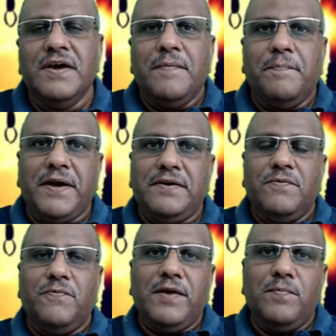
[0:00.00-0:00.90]
But
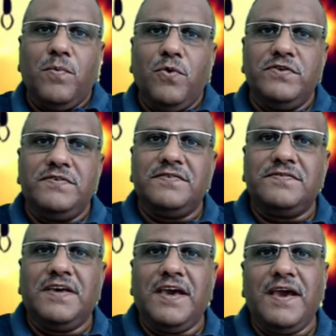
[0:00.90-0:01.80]
when Moses
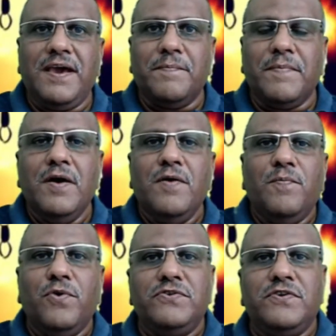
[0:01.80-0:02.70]
came,
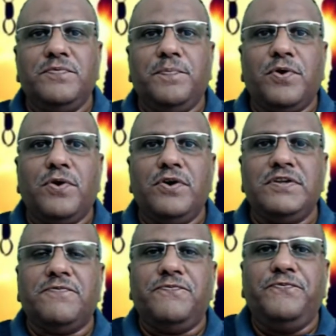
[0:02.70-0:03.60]
Moses brought the
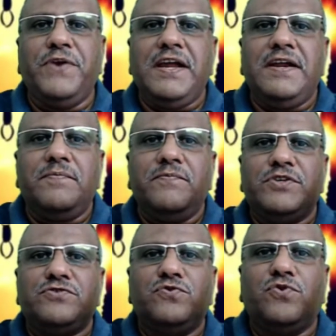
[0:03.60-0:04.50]
freedom which
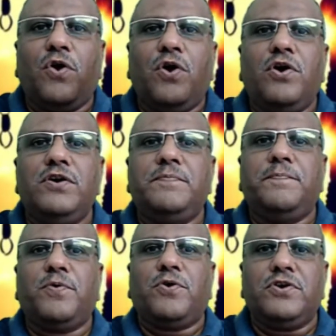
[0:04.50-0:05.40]
God
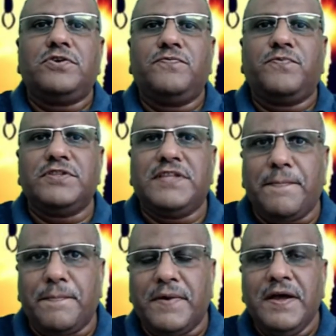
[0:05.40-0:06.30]
brought for
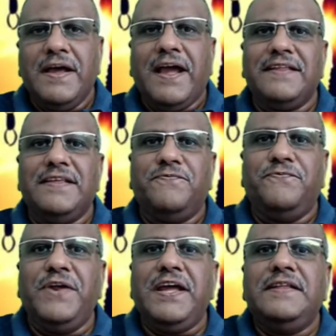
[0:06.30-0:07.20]
them and they
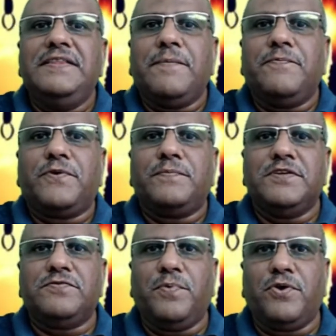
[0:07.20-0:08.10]
freed them from this
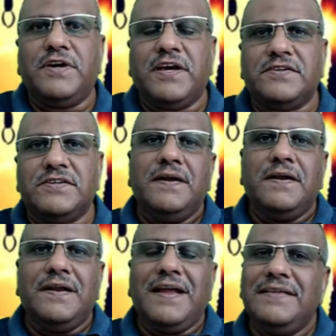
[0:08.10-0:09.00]
bondage.
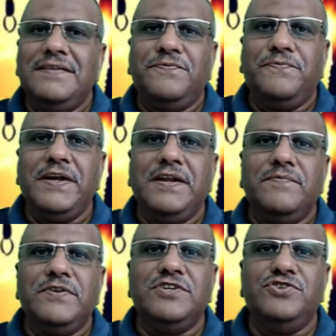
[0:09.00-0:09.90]
Like this freedom
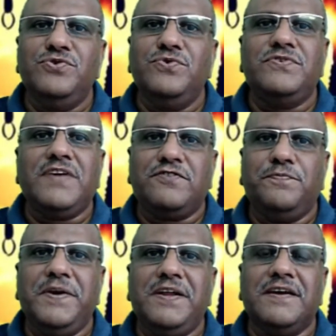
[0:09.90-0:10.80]
with the Jews
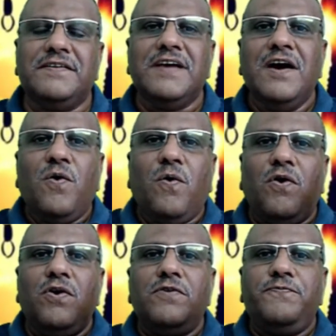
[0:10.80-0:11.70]
experience,
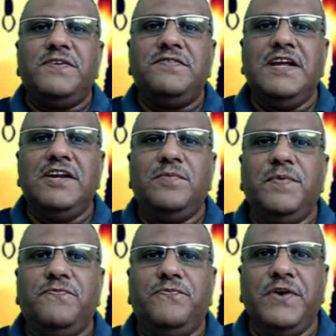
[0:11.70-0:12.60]
all of us need to be
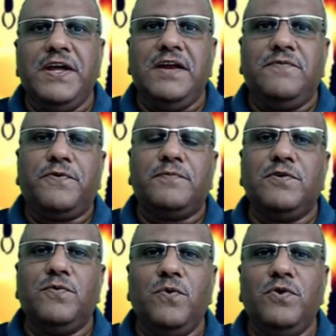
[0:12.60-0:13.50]
freed from the
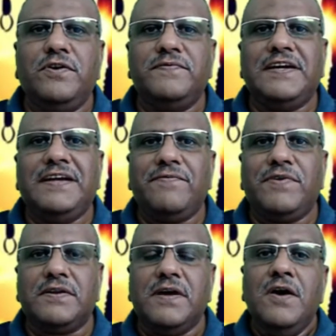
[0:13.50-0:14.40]
hold of the
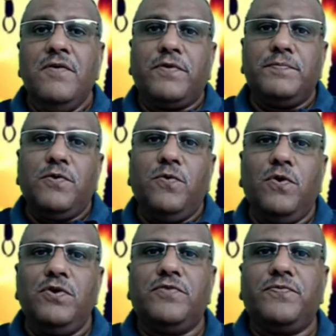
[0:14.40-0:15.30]
devil, from the
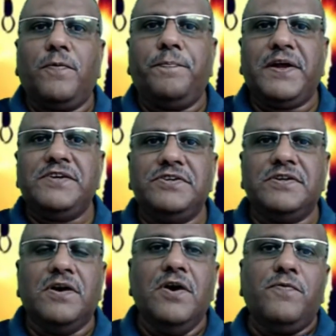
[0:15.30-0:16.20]
hold of
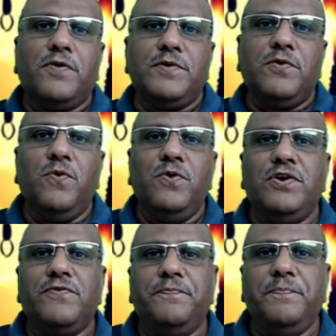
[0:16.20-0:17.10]
oppression, from the hold
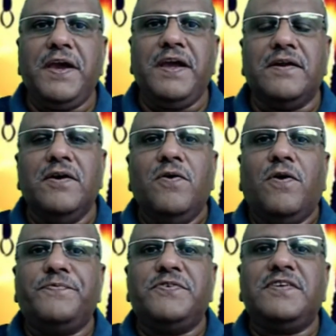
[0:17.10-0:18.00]
of pain
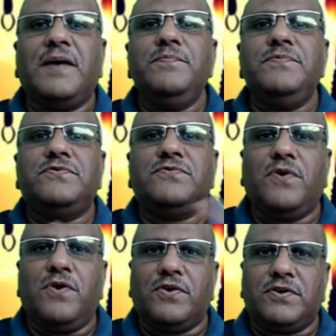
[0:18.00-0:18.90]
of some
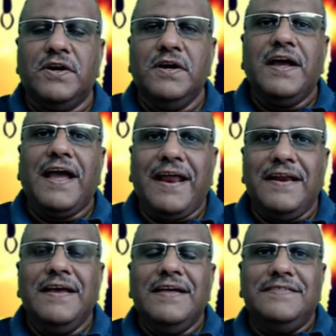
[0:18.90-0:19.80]
sort.
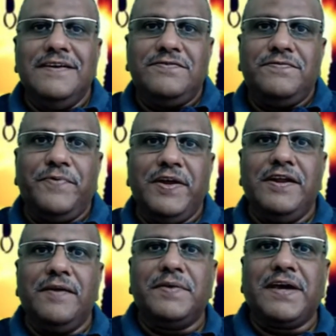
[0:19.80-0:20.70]
And this
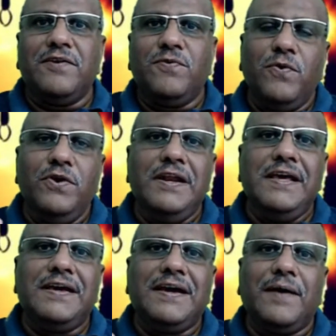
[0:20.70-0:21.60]
freedom can only
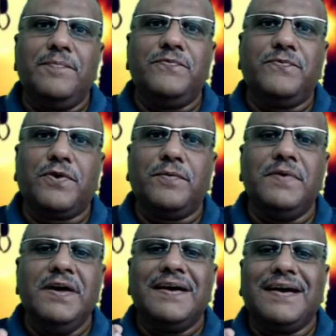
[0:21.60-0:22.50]
come from
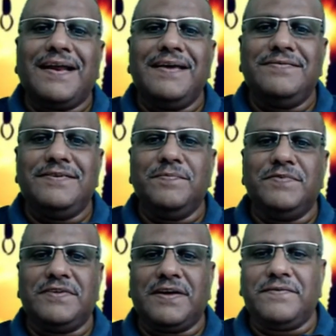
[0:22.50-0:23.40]
Christ
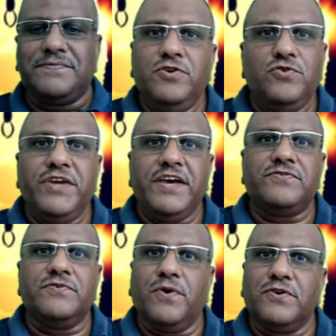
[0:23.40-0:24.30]
Himself. In today's
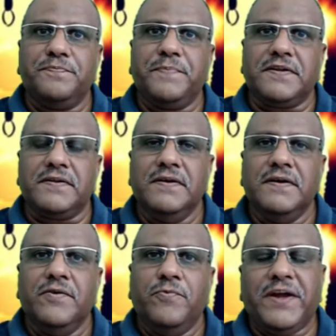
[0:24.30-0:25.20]
Gospel,
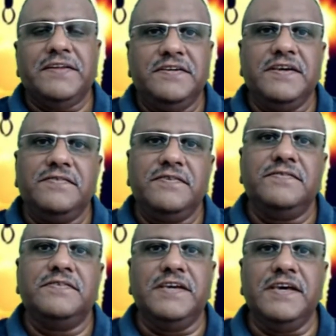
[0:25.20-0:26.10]
when
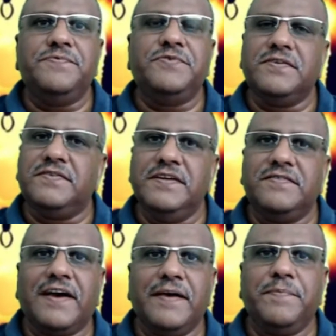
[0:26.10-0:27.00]
Jesus gives His
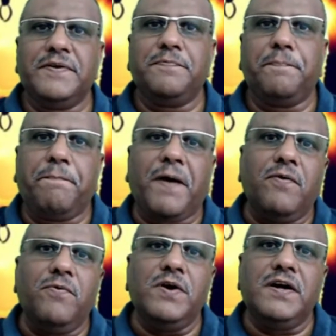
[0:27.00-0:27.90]
disciples
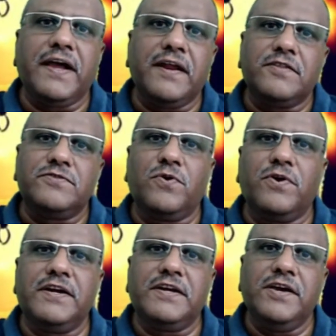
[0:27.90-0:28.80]
power and
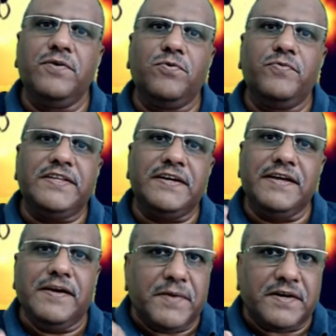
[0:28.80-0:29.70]
authority over the
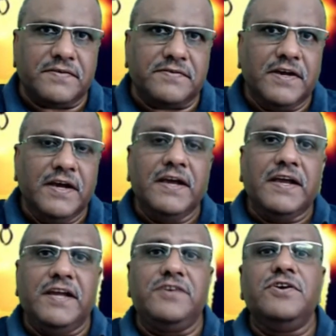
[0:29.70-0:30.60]
demons,
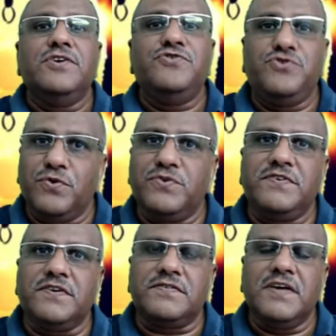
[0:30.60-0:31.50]
it shows
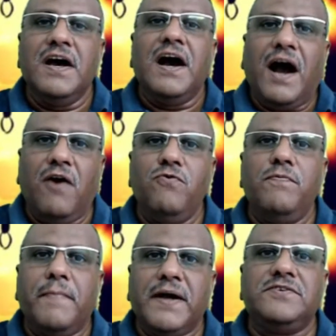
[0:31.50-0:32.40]
us how
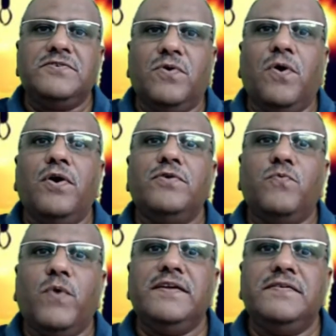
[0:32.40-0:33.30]
much God
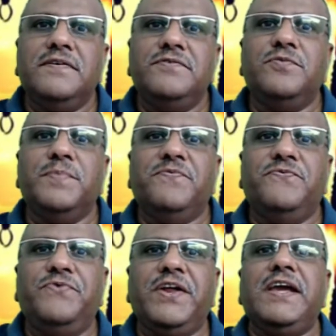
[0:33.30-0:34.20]
wants us to be
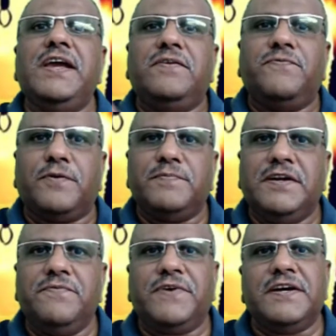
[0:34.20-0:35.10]
freed from the
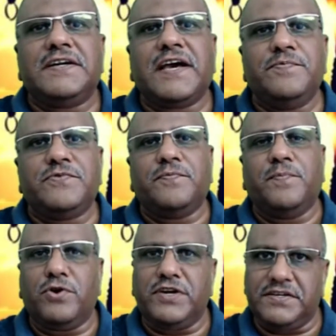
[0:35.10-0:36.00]
different types of
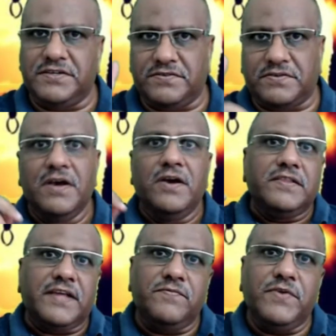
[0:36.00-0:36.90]
bondages
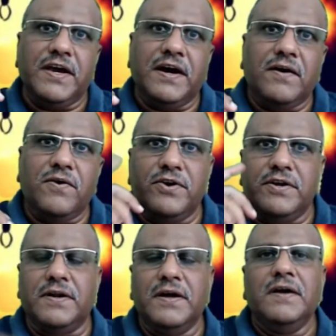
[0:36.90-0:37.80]
that we are
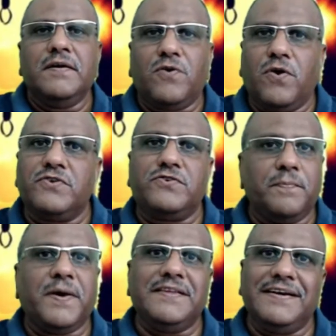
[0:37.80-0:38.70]
on caused
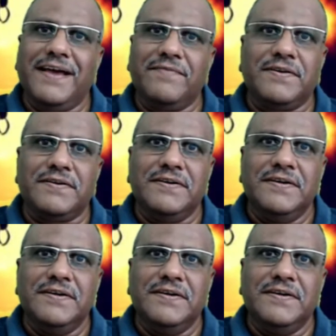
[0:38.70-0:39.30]
by the devil.